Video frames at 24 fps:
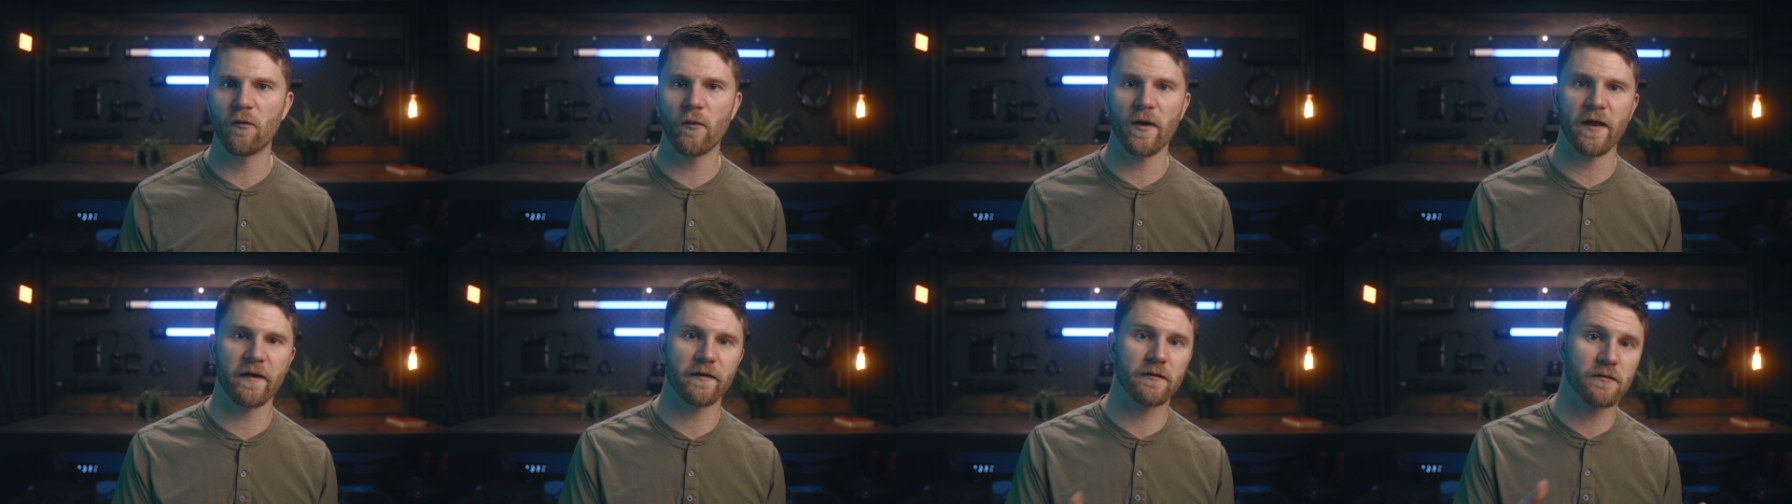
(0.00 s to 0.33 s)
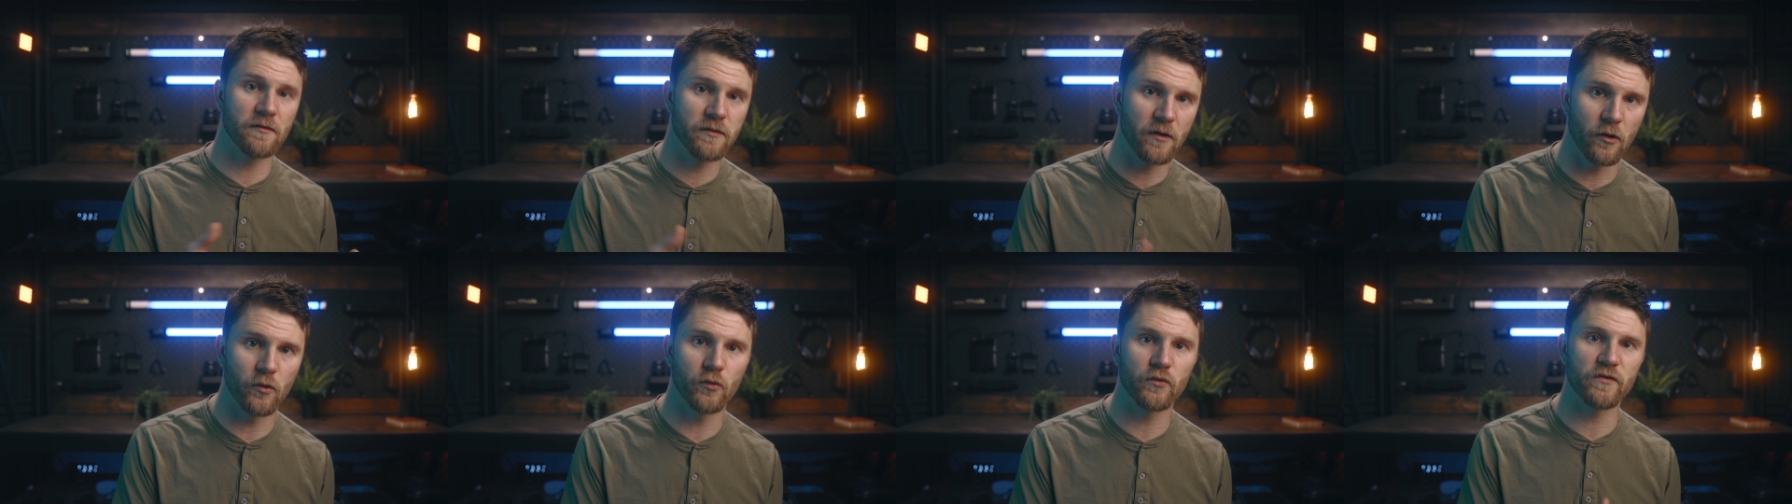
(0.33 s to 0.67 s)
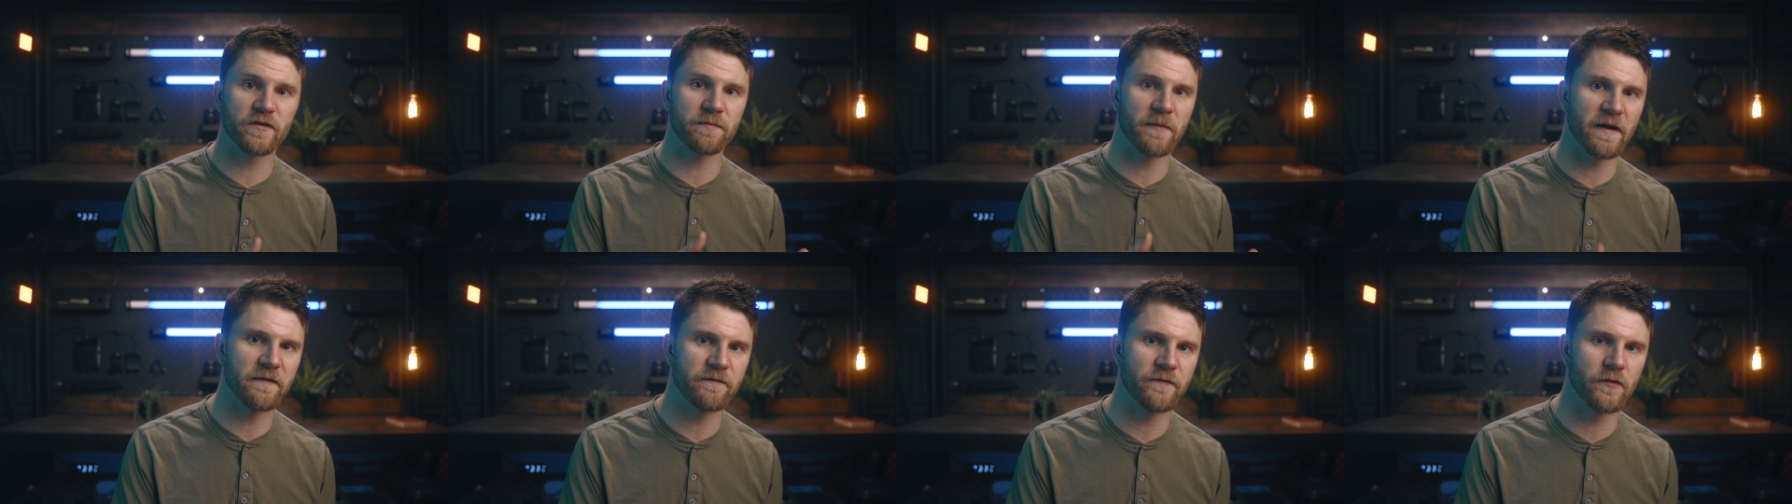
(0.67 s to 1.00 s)
when I
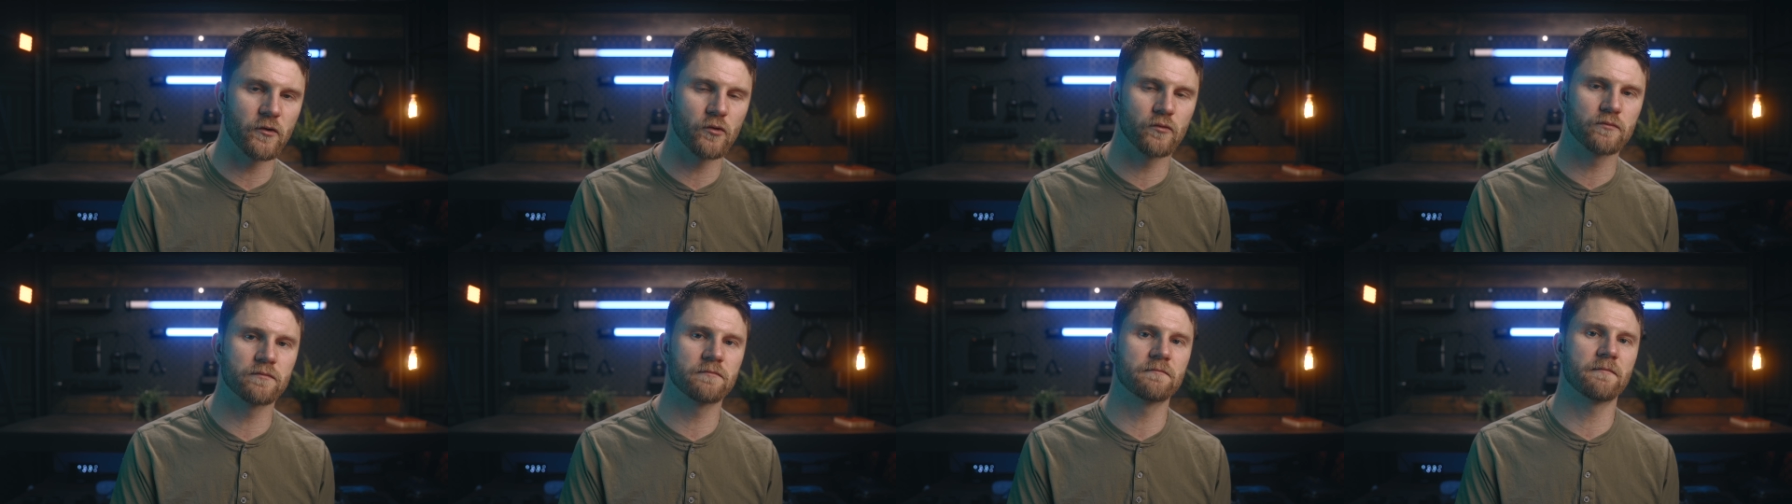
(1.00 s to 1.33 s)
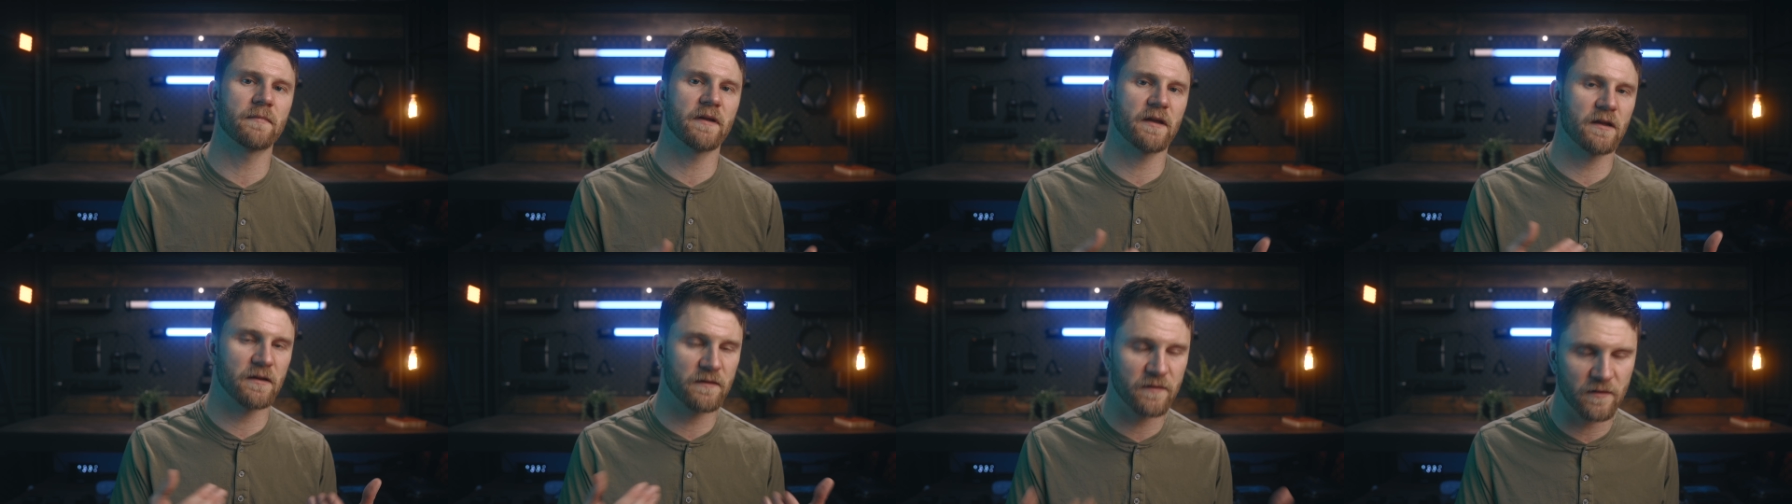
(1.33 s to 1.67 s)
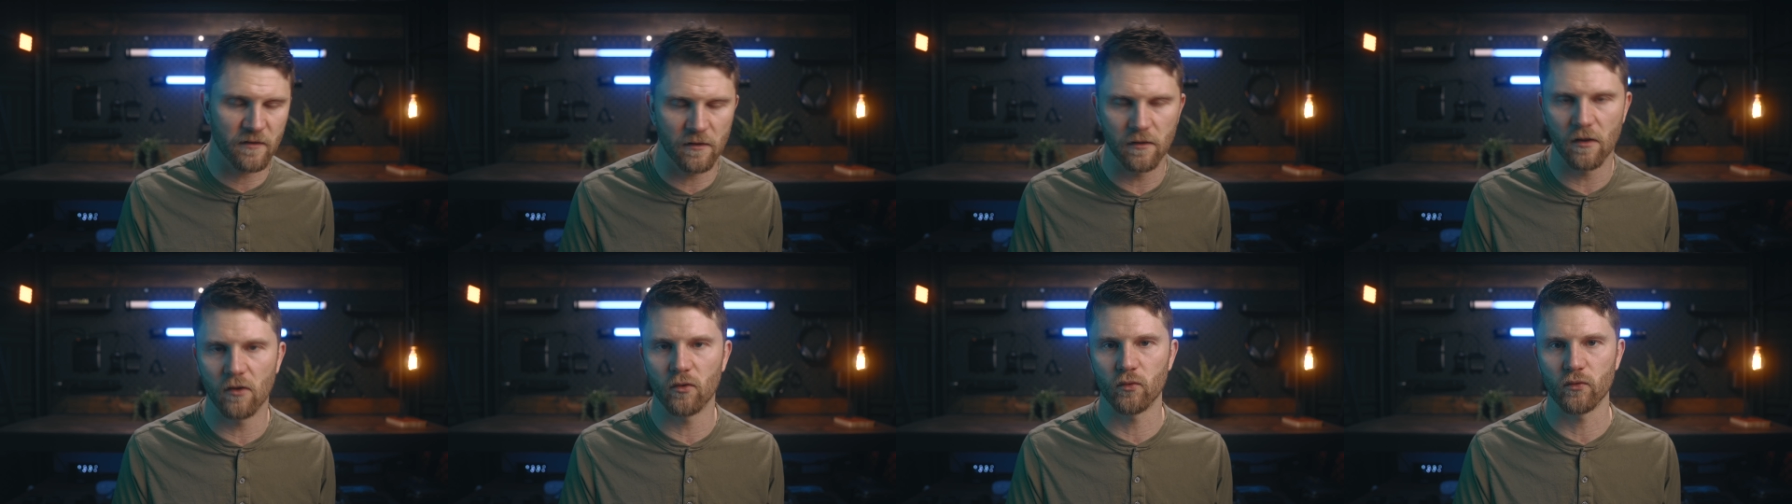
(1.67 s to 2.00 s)
close my phone, it's
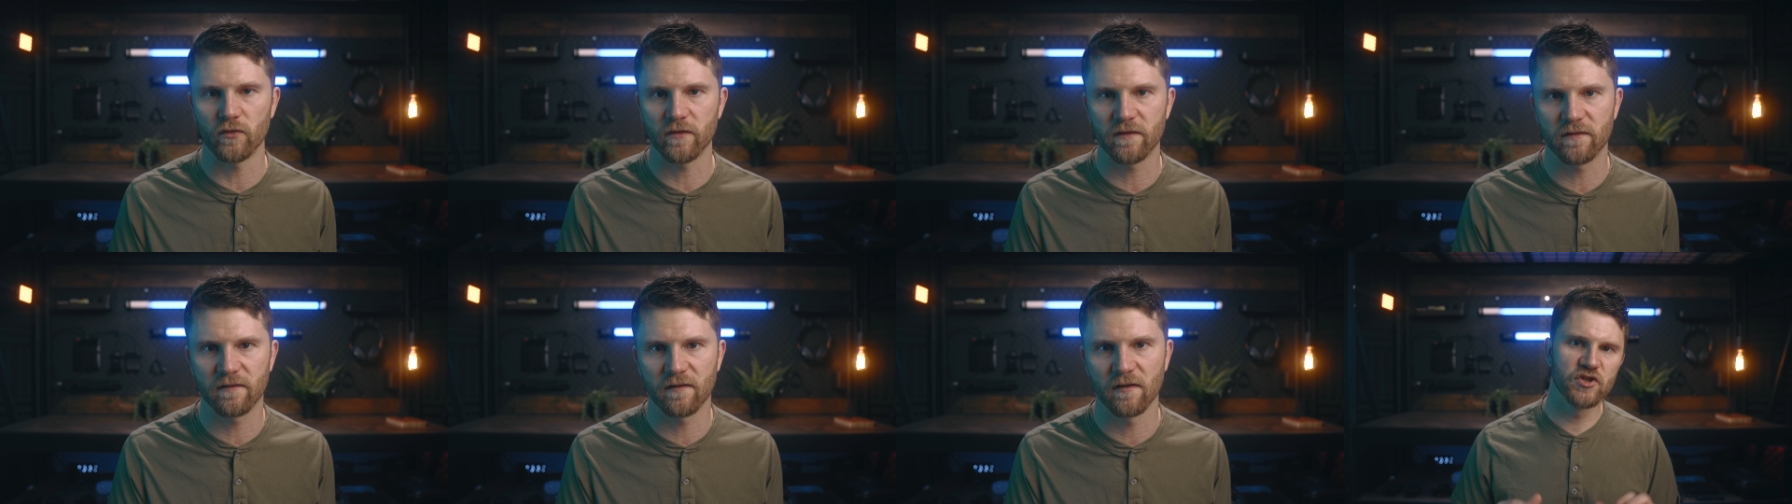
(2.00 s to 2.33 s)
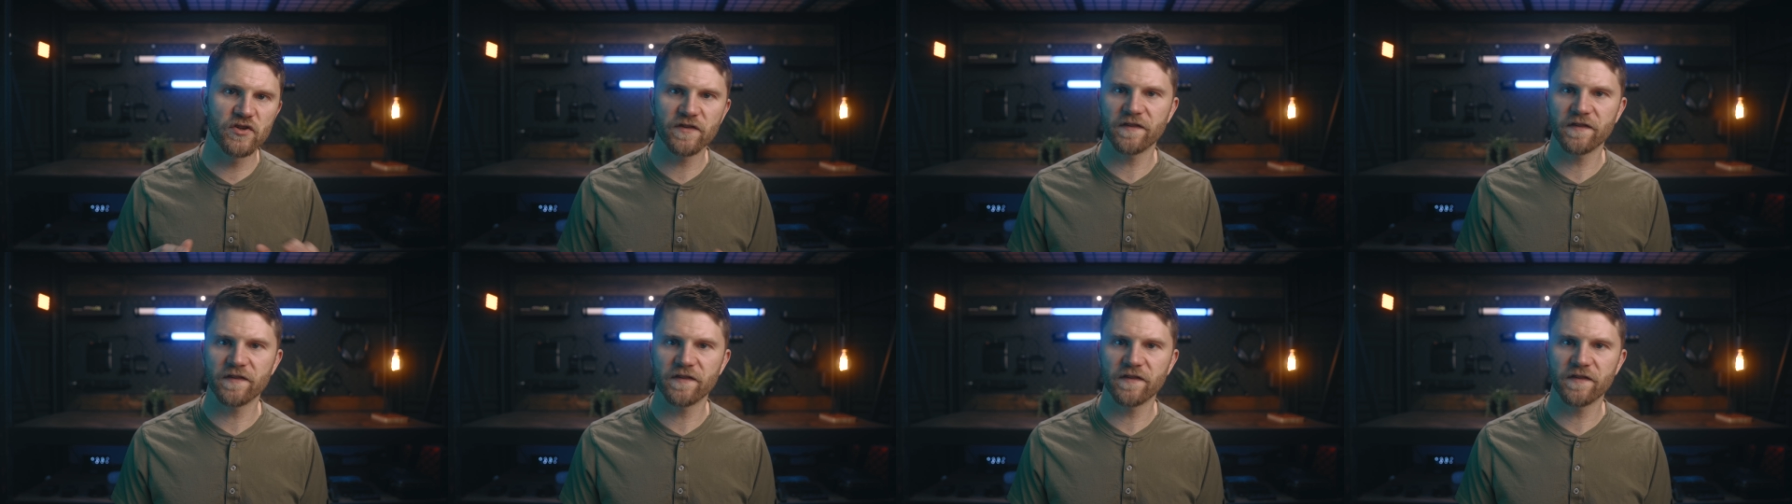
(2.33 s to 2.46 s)
closed.